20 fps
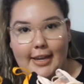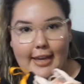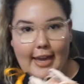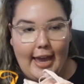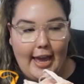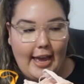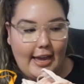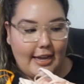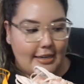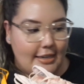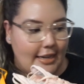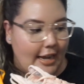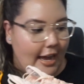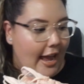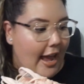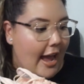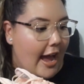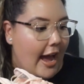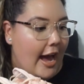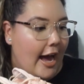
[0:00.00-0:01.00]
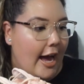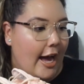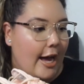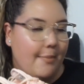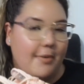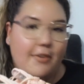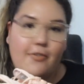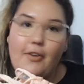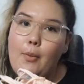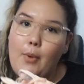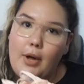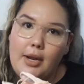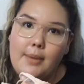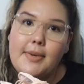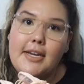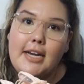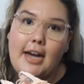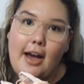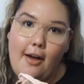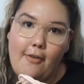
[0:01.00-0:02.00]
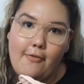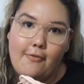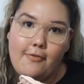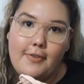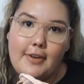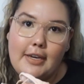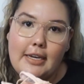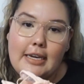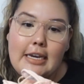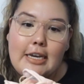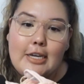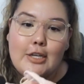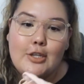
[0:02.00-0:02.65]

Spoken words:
can, if I want to be comfy.